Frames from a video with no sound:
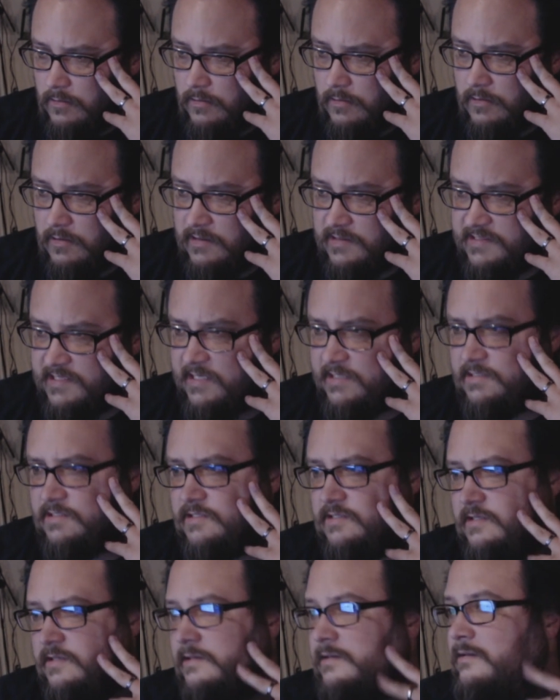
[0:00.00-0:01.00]

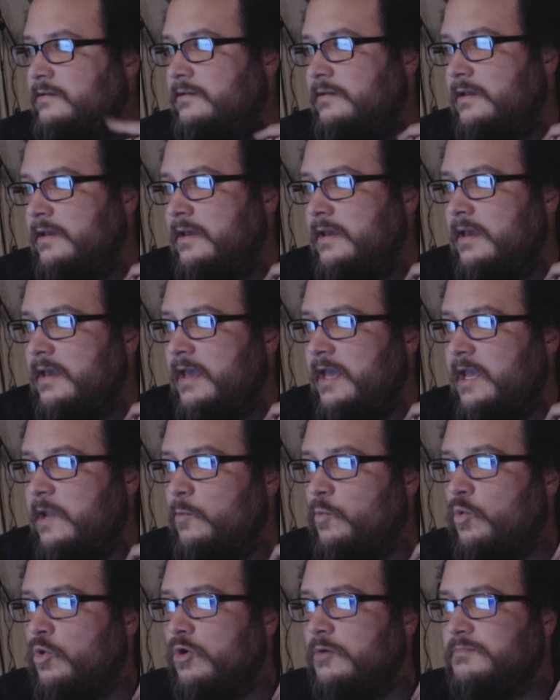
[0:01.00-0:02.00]
Since a
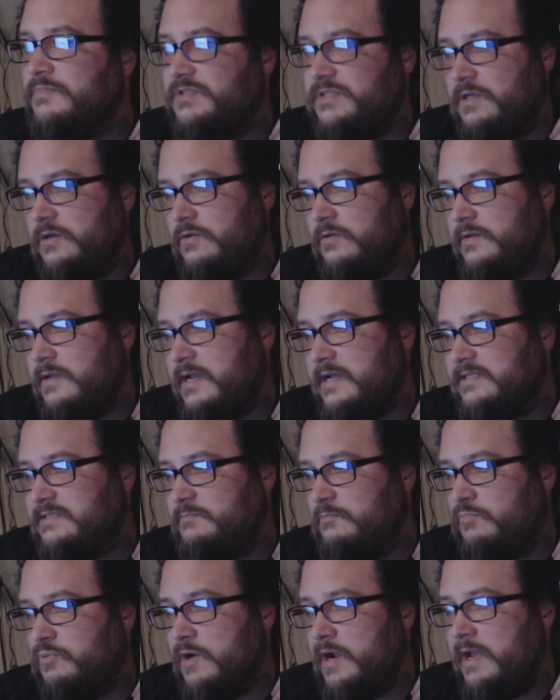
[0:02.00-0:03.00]
warp zone has
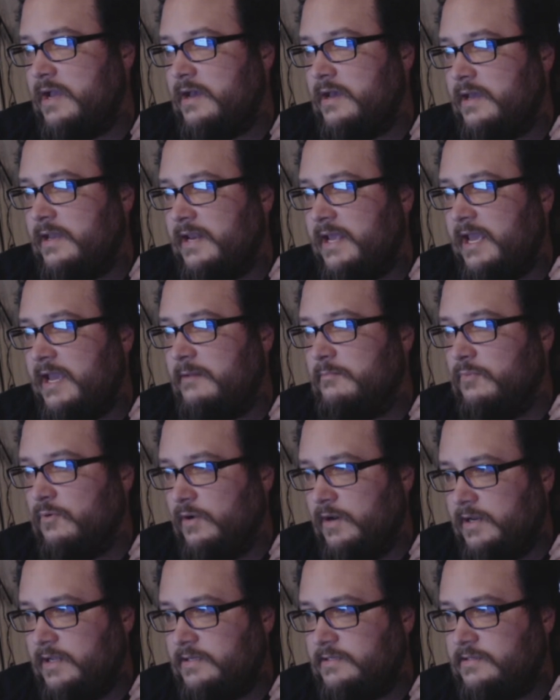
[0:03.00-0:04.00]
Brea and Amber
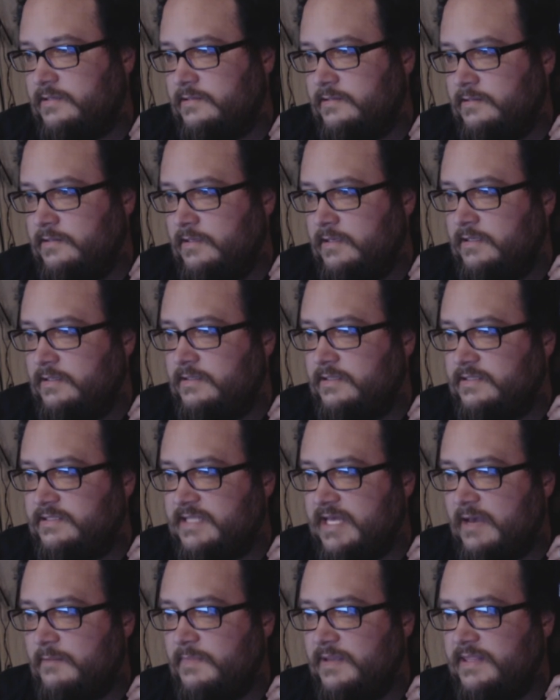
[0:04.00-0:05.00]
in it, does
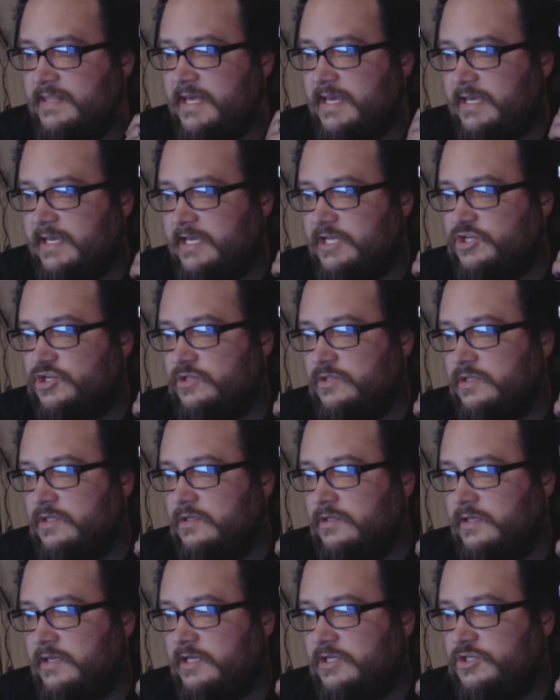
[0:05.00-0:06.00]
that mean that Gish and Little
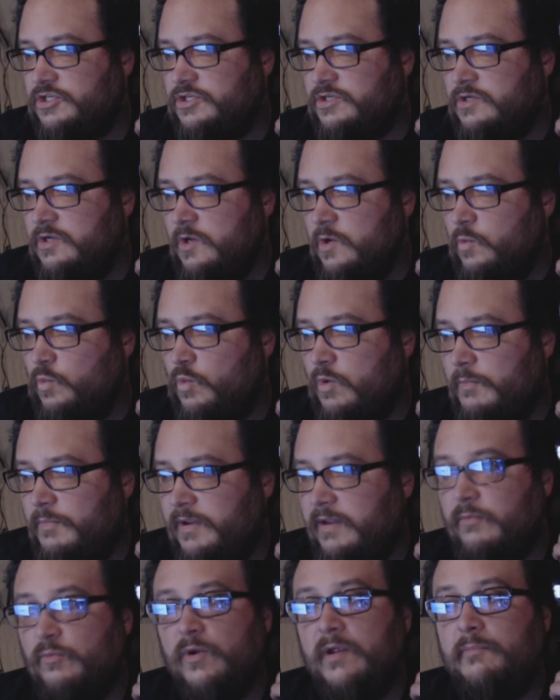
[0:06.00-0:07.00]
Gish will
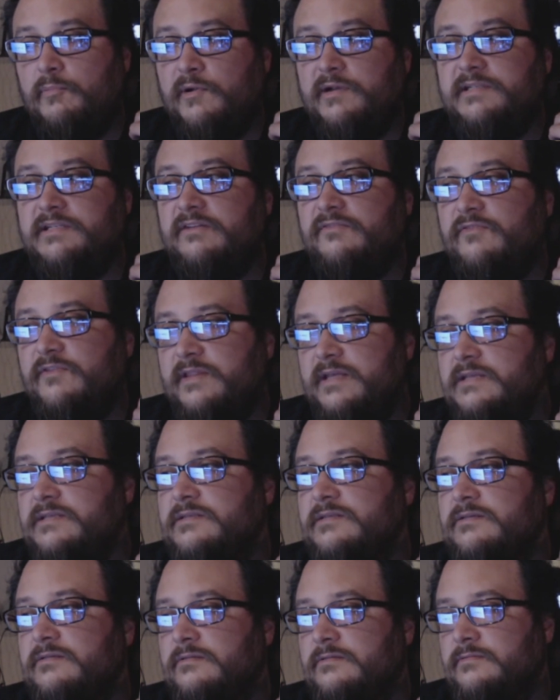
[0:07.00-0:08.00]
be reprinted for
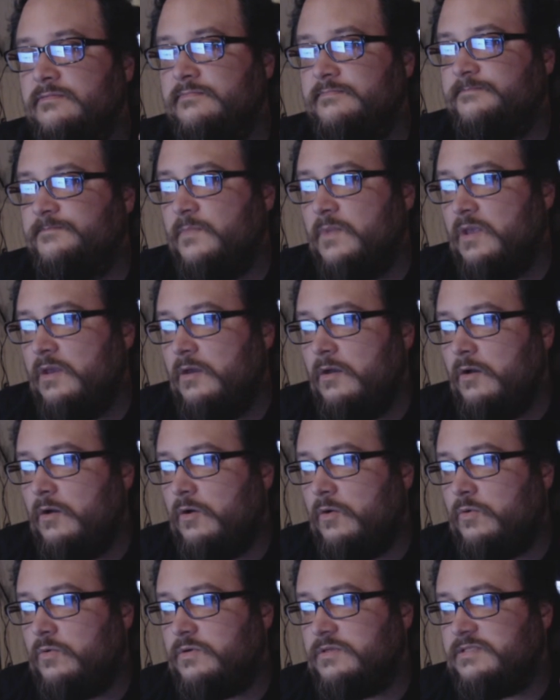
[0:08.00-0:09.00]
this?
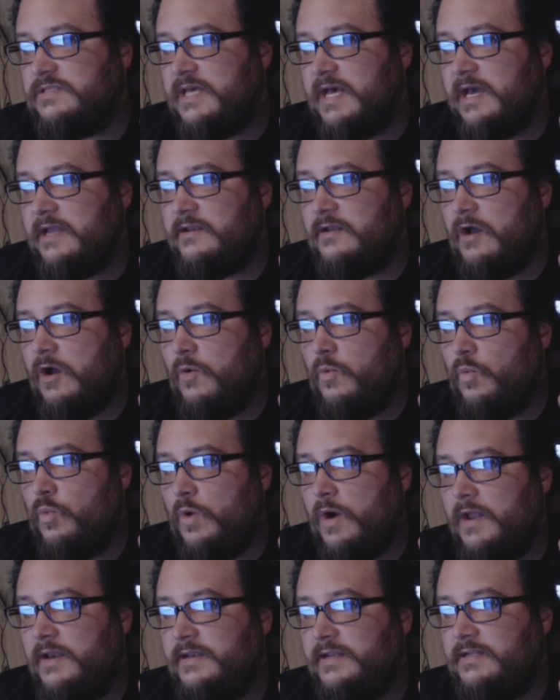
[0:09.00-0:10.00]
Or was that a
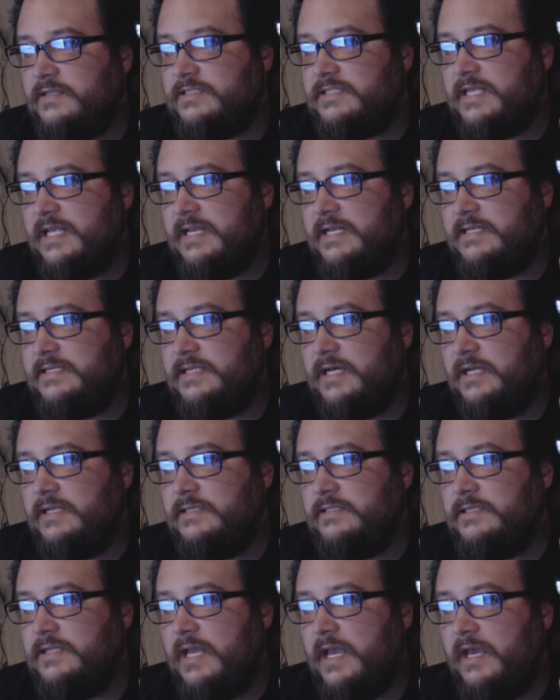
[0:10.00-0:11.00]
once and
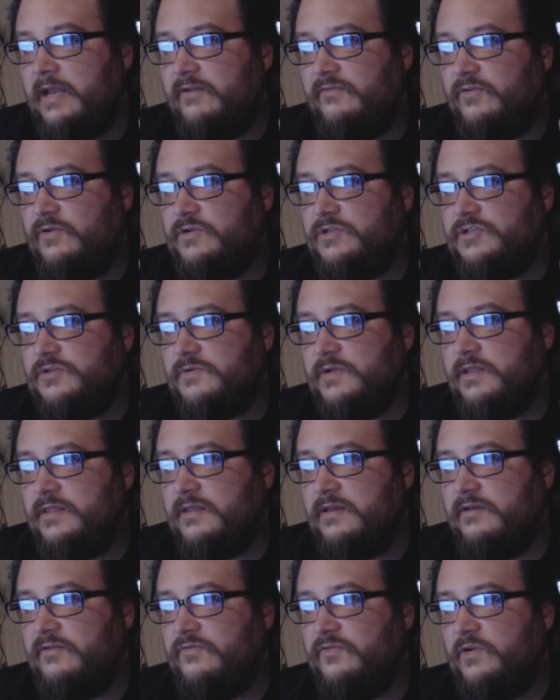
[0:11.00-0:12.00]
done anniversary
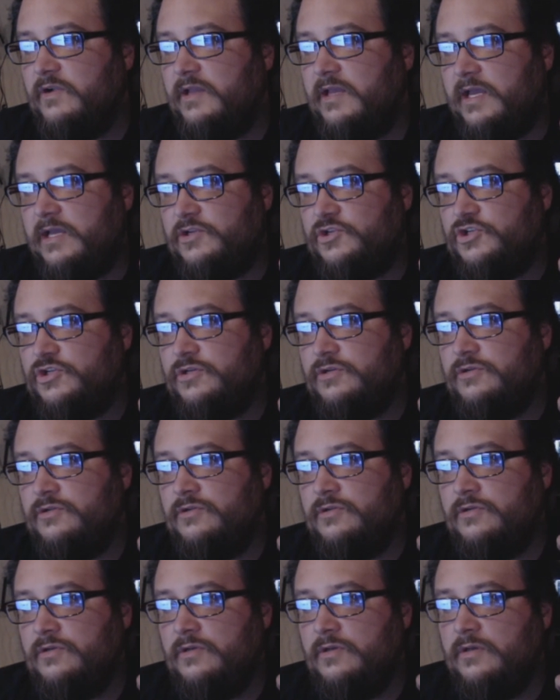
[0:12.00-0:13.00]
thing for Gish?
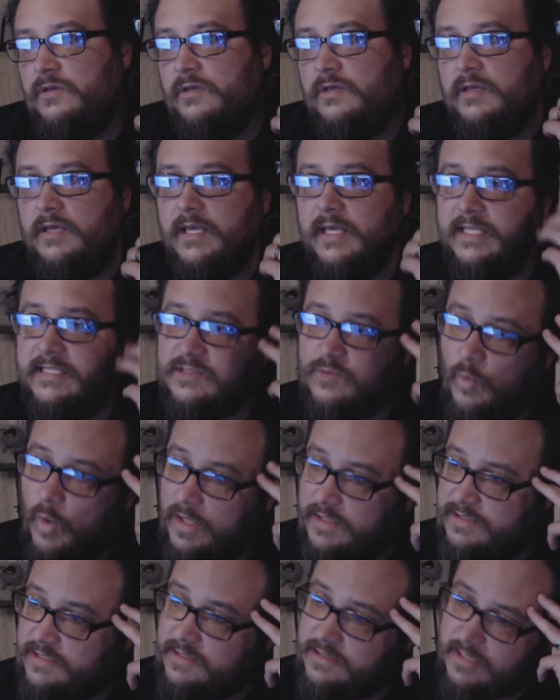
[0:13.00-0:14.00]
It's
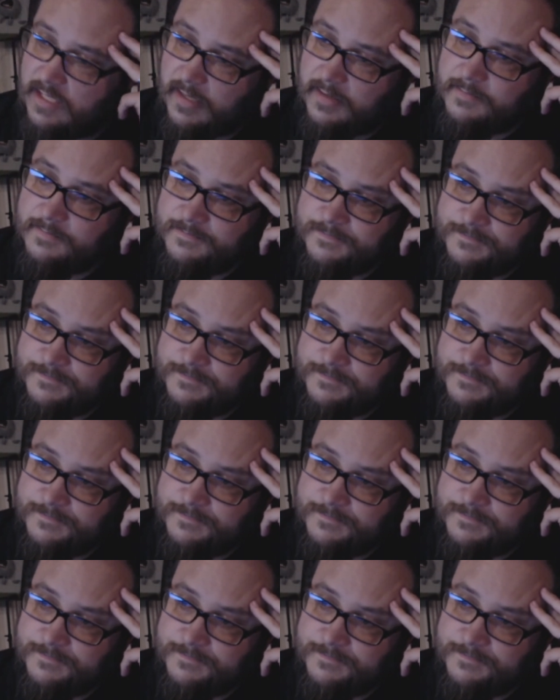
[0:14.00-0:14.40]
once and done.